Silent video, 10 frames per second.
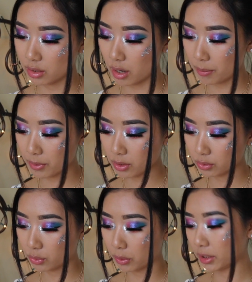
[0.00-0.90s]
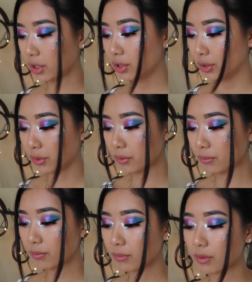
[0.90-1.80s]
Number 22,
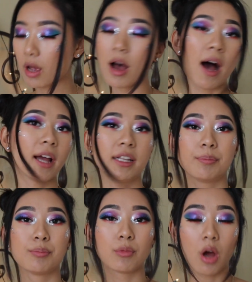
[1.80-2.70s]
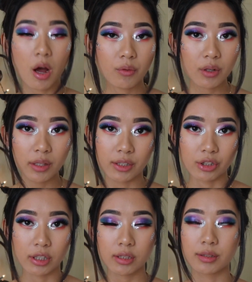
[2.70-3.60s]
I'm not
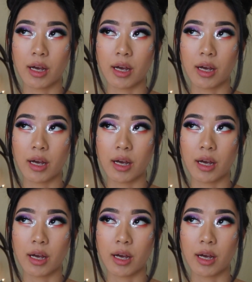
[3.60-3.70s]
religious.